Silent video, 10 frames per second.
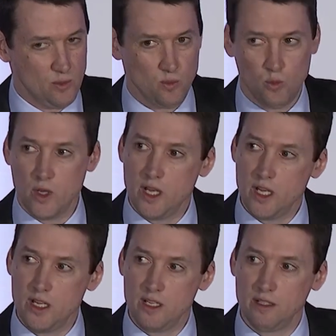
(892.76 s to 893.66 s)

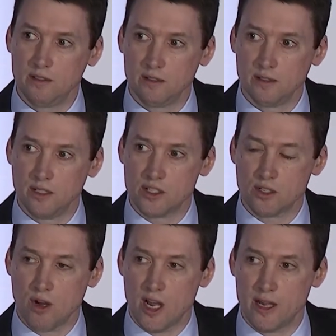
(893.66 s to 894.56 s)
we
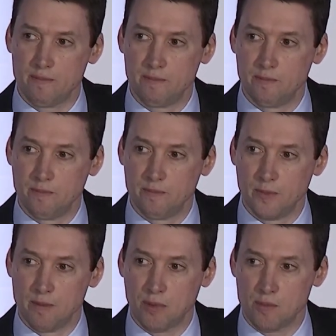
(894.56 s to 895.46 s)
ascribe
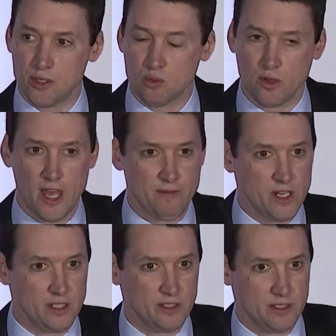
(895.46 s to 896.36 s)
a purpose worth
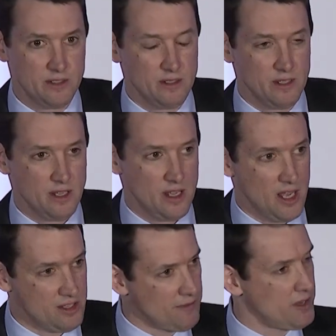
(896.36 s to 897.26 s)
having
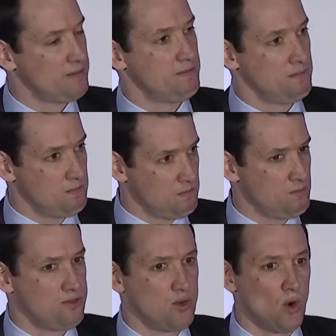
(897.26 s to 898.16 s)
as having
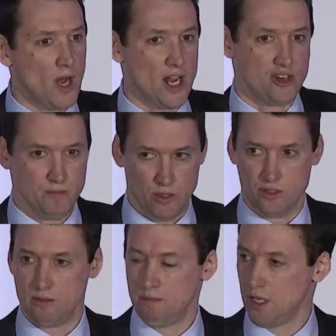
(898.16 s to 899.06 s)
4
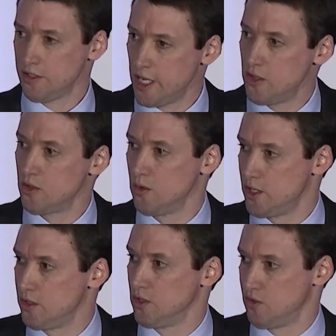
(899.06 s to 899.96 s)
attributes, and I'll take you through
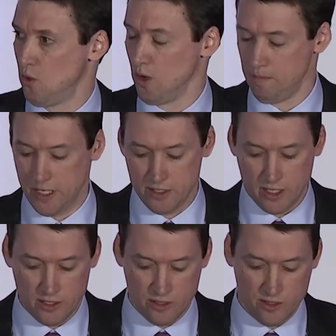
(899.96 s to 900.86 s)
each of those 4 because I
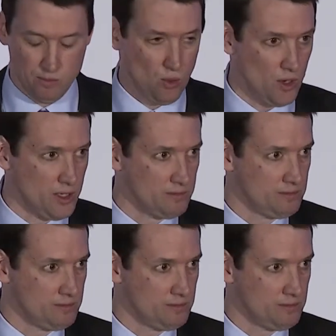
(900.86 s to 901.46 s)
think this is important.